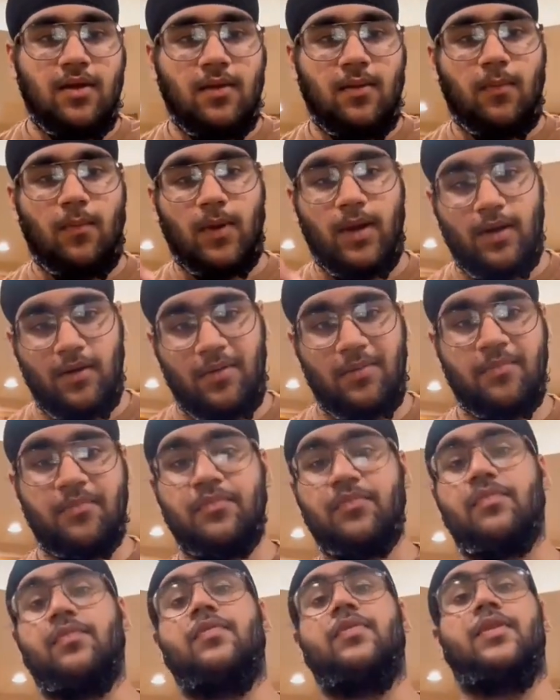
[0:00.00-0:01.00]
well,
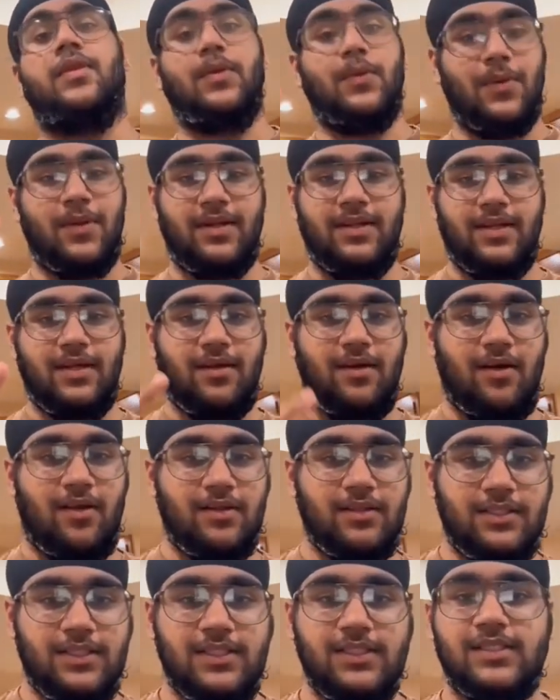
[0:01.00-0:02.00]
New England
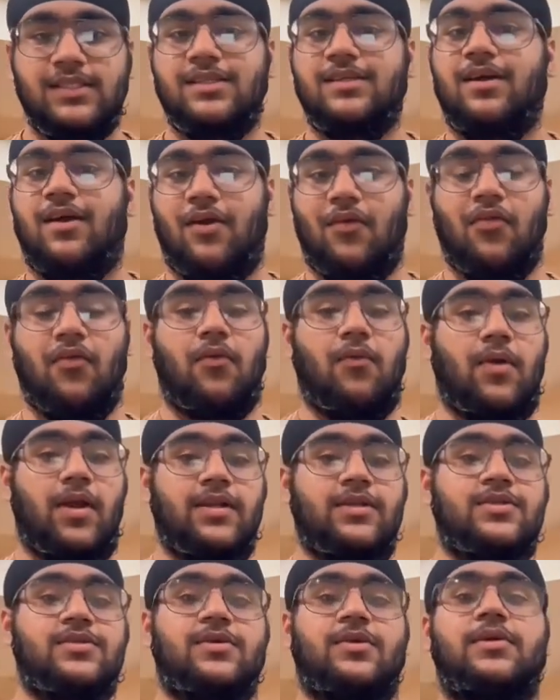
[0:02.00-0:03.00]
colonies are the
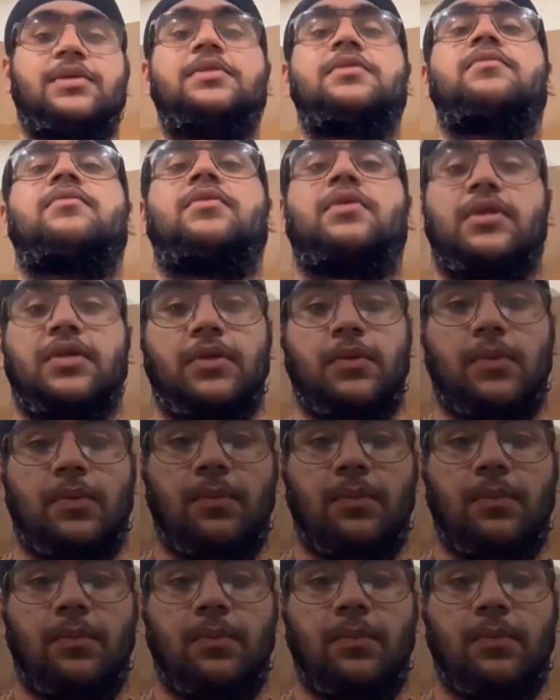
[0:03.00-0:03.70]
right choice for you.